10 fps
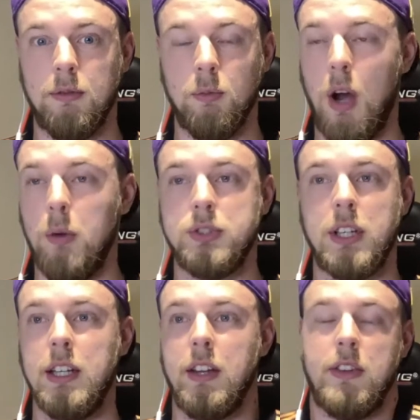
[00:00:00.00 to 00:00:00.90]
why was
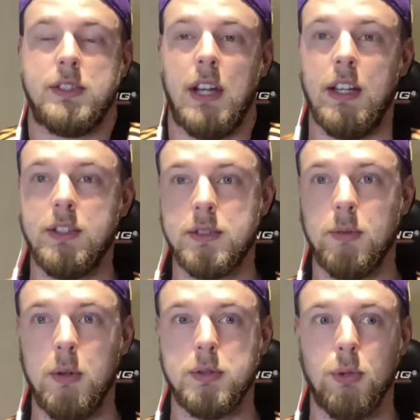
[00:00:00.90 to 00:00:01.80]
Keane in the stands?
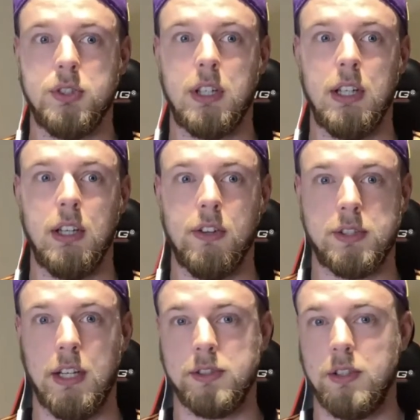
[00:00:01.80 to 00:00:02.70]
Why was Moise Keane in the
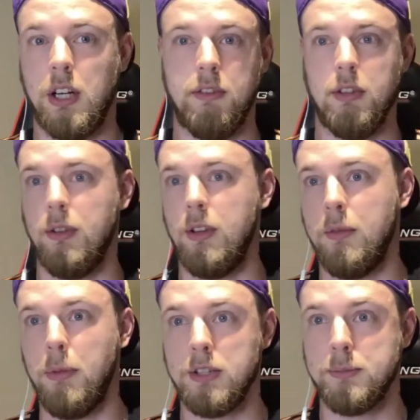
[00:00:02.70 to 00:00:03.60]
stands and not even
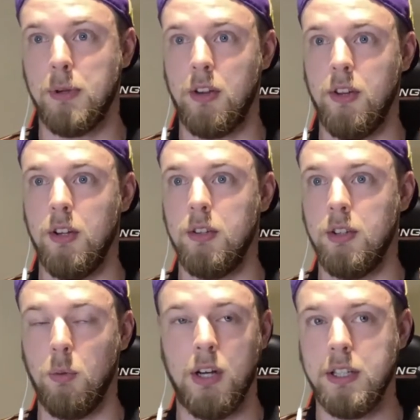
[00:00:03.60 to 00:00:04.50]
as part of the?
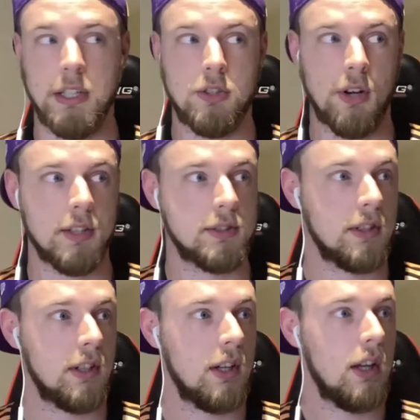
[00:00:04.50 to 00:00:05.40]
Why didn't he
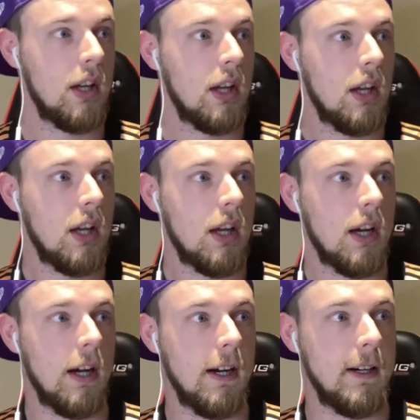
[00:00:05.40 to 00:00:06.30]
dress?
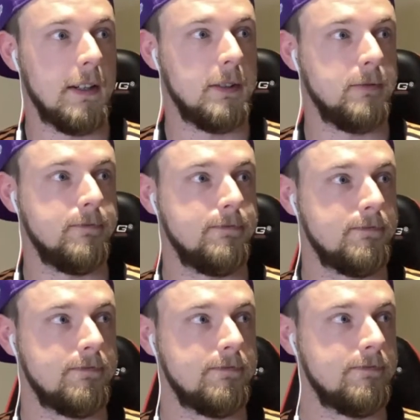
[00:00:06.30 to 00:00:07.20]
It
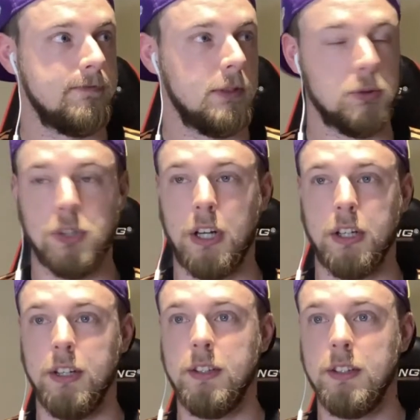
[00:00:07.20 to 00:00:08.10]
was not
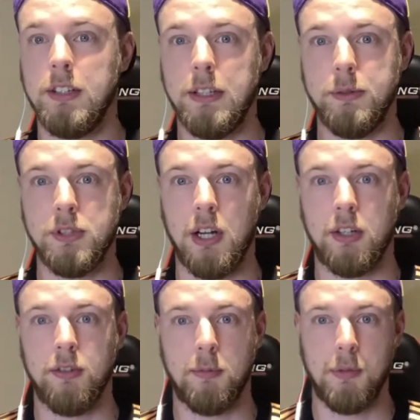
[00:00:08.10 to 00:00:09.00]
good. It was not
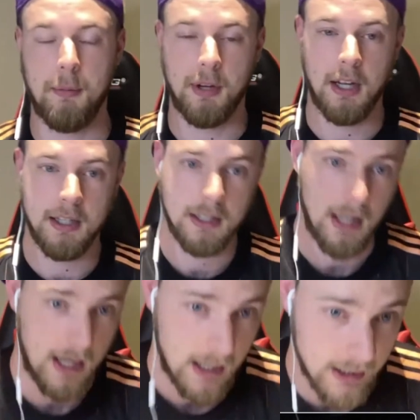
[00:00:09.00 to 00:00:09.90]
good from them again,
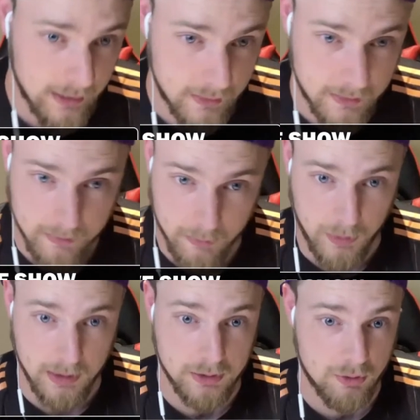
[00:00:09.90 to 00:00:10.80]
and
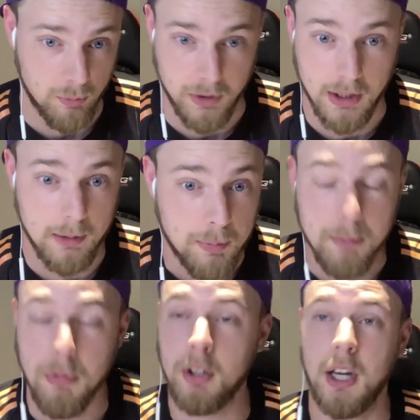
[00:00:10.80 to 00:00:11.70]
we didn't
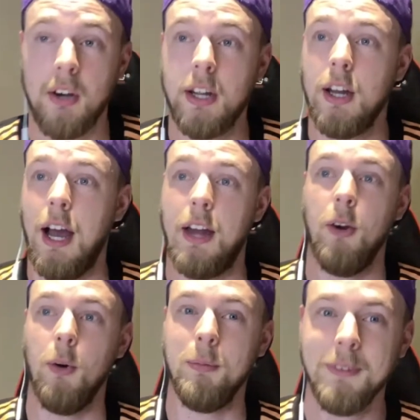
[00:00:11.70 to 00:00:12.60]
beat Bulgaria at
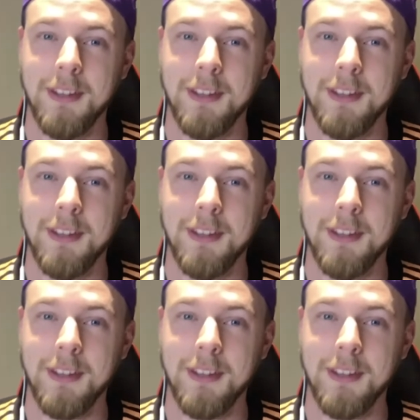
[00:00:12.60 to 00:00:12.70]
home.